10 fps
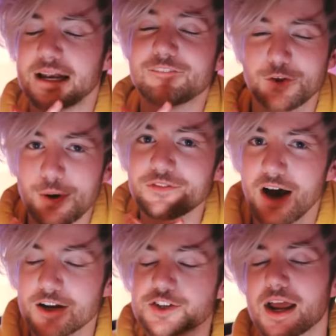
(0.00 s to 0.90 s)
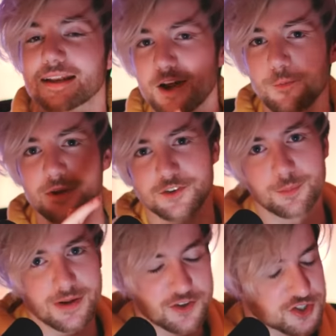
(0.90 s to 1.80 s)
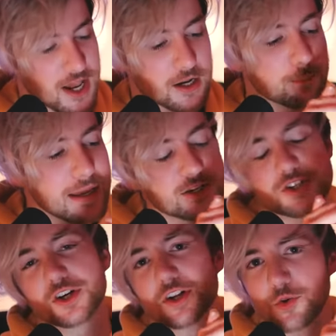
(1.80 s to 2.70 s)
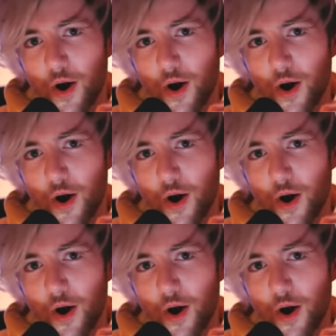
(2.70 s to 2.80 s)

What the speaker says: if you have not checked out MrBeast's channel, make sure you